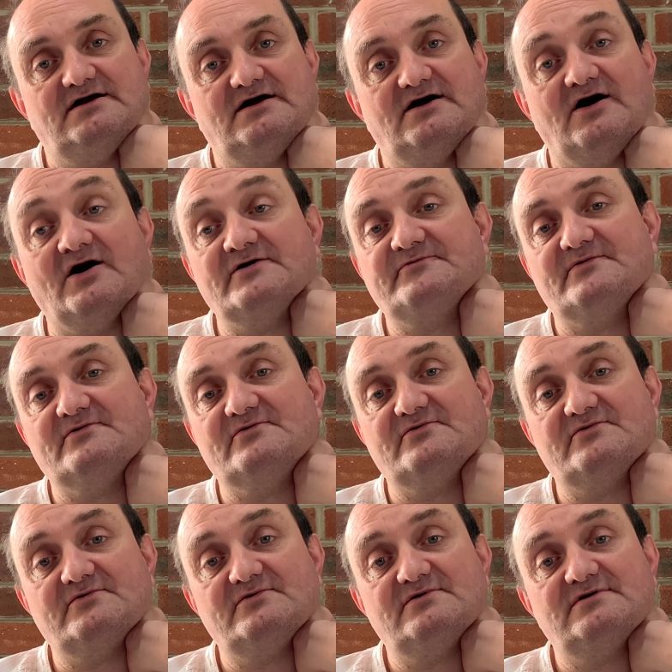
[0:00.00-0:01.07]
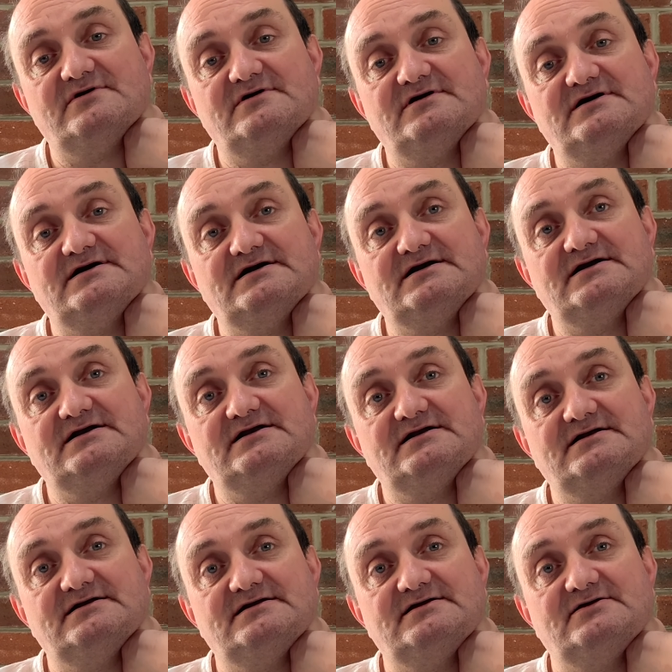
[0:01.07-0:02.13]
I thought
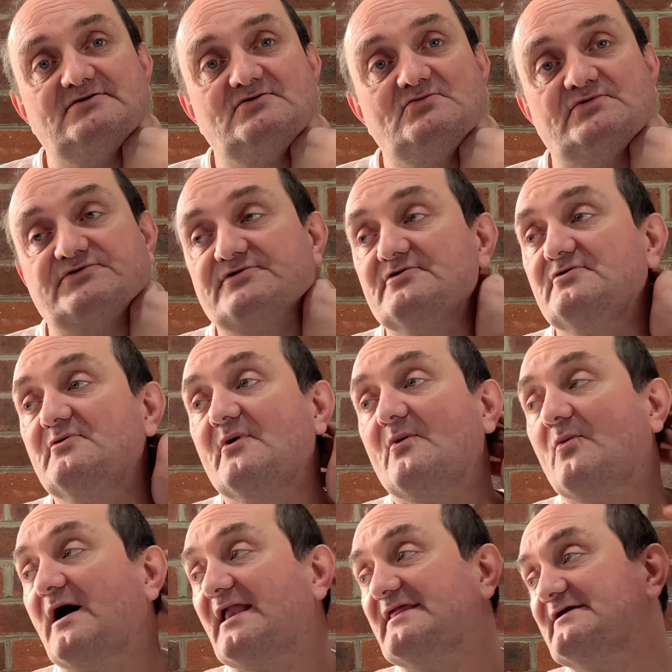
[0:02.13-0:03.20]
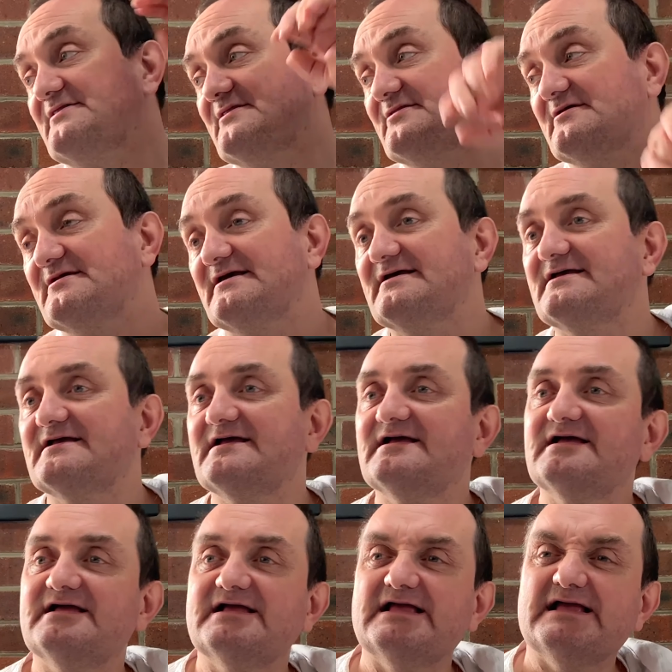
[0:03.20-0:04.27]
would do well in
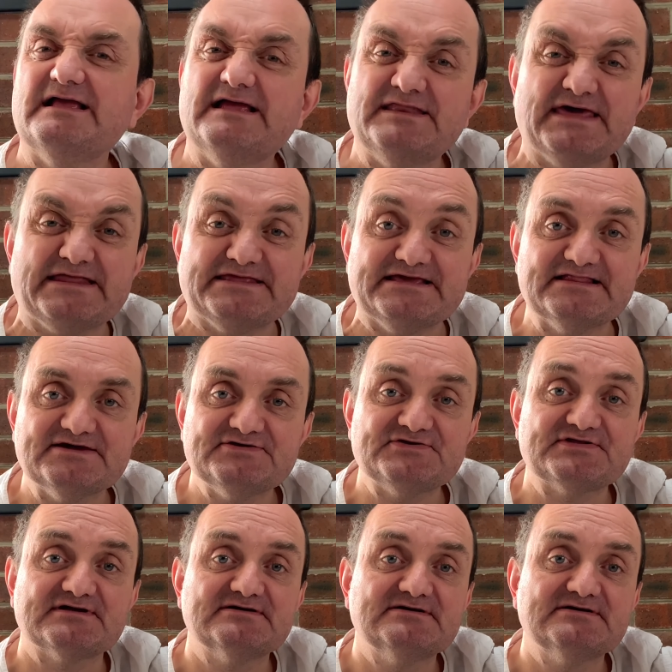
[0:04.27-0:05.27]
any list,